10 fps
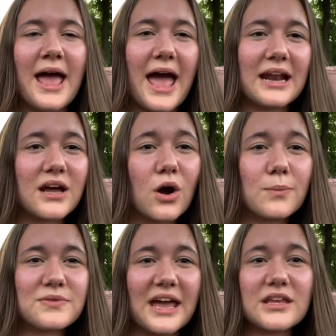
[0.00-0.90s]
And I hope
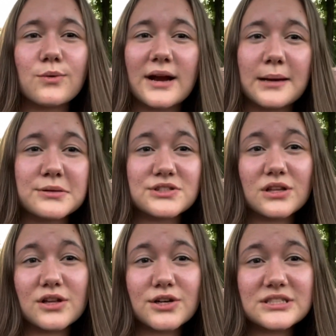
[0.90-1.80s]
that you were able to
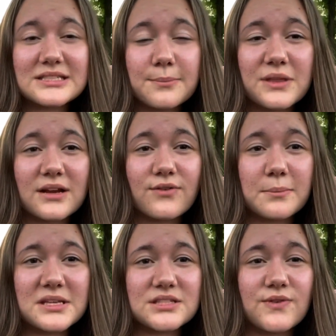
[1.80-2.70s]
learn something from
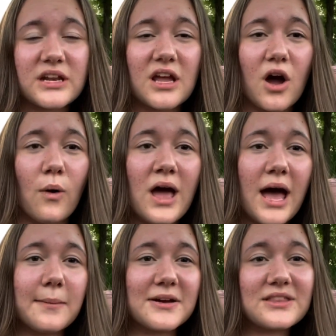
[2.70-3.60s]
this video
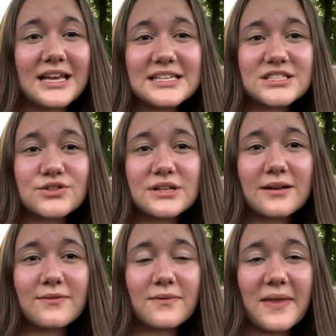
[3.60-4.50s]
about the history
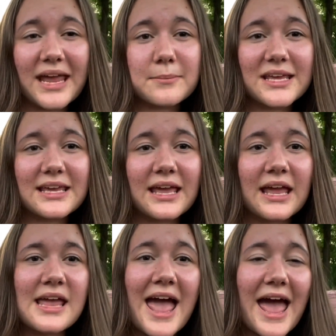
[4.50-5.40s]
of
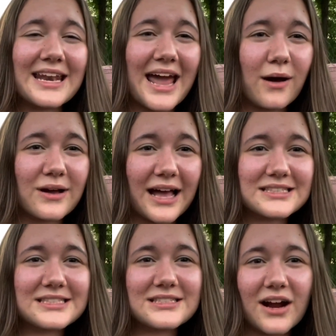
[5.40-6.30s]
hammocking and how it got
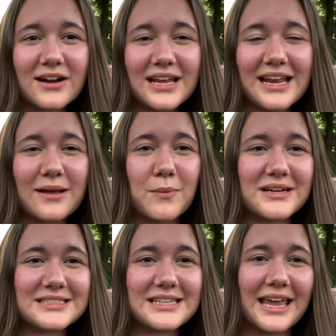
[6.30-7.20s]
started and what
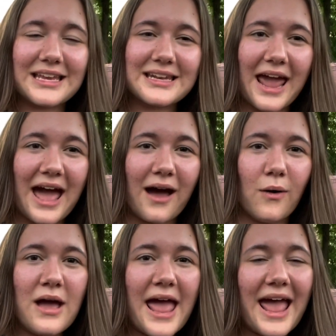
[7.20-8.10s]
it's like now,
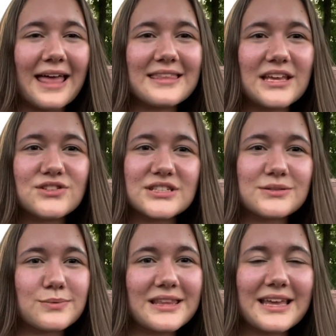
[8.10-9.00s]
and that you just
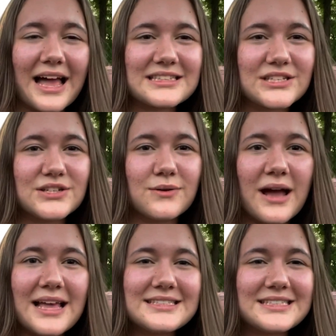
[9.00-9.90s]
really got to
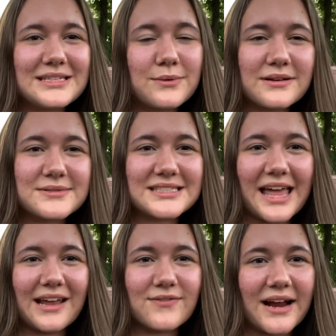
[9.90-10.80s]
see what it was
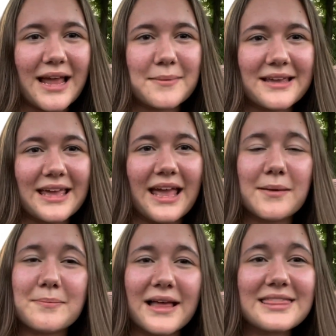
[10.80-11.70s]
like for
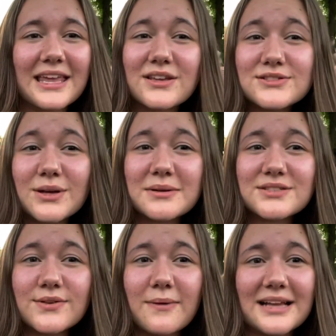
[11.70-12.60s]
hammocking. But thank you so much
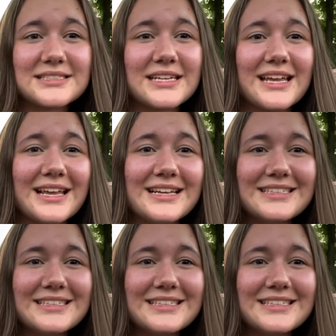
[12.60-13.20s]
for watching.